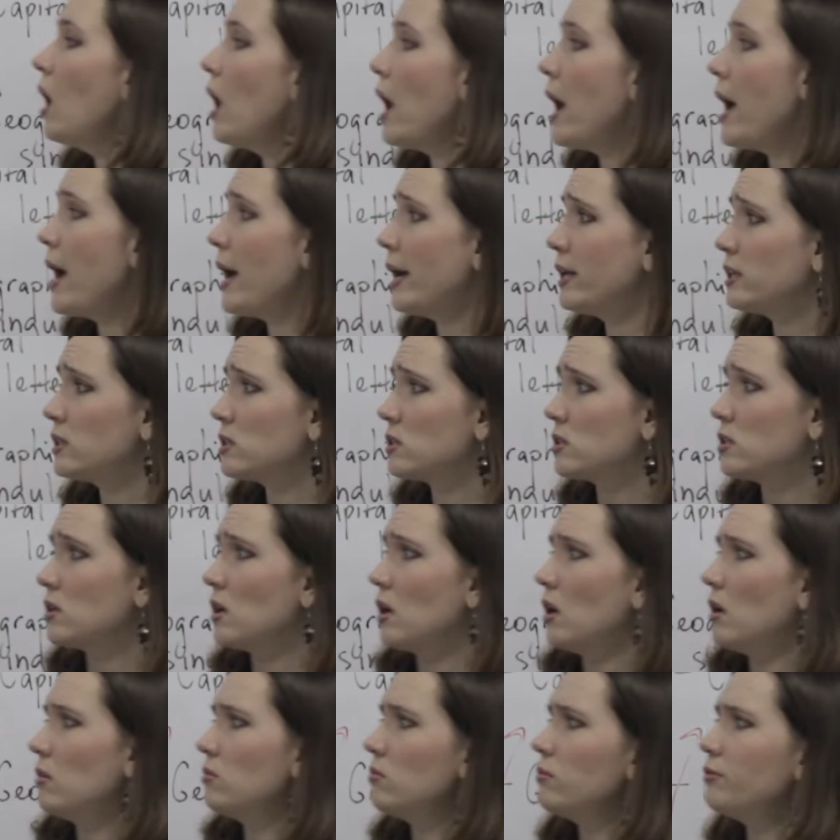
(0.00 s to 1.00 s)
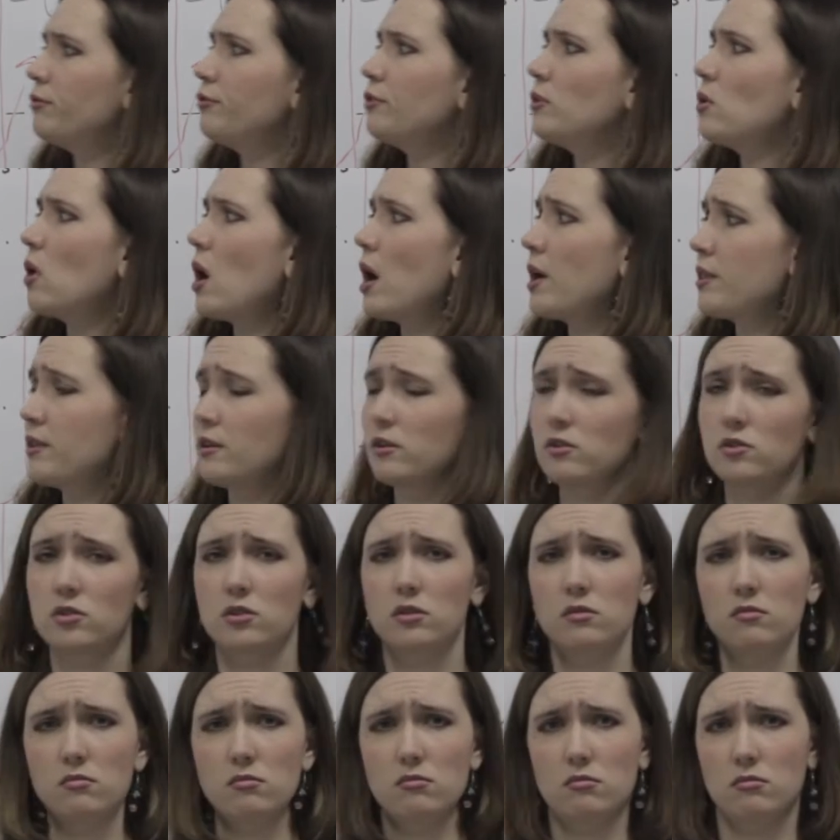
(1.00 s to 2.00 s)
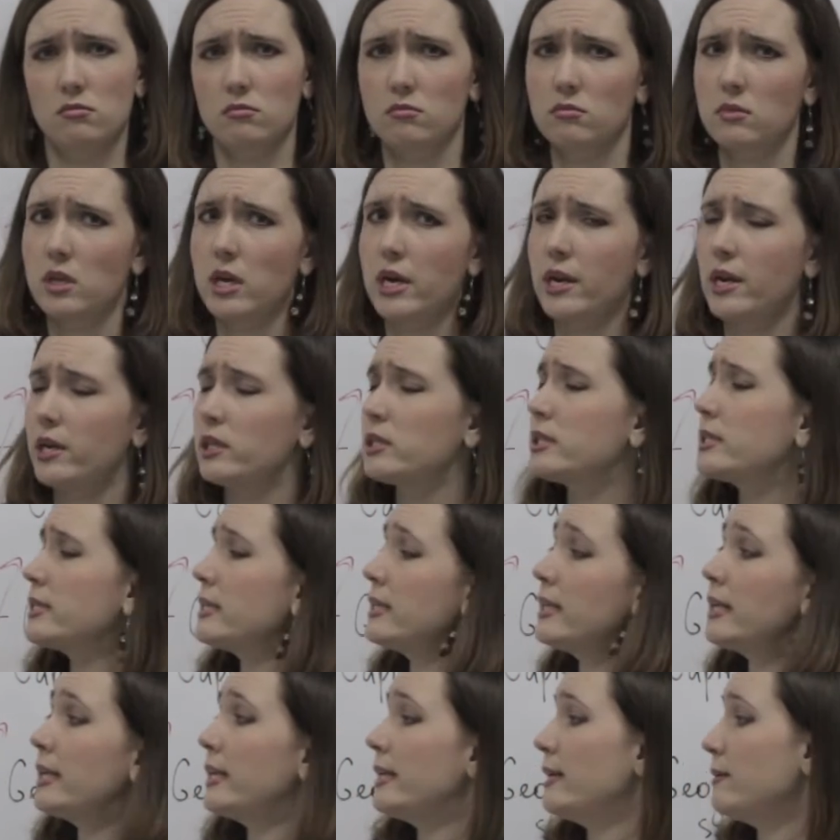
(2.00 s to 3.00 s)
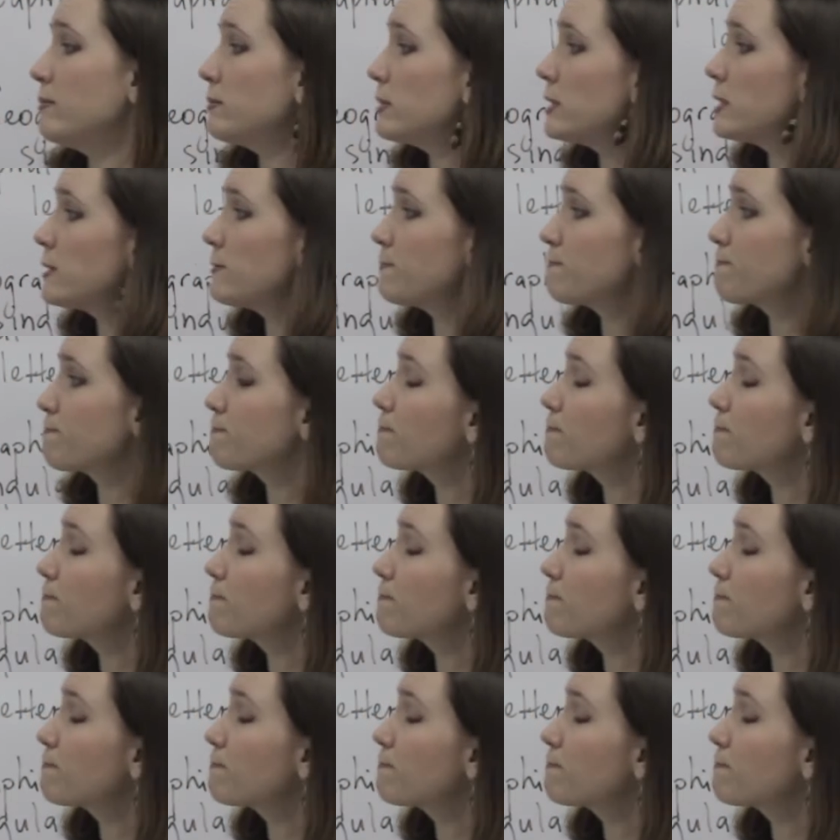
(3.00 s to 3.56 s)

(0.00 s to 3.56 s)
and few others that are synonyms.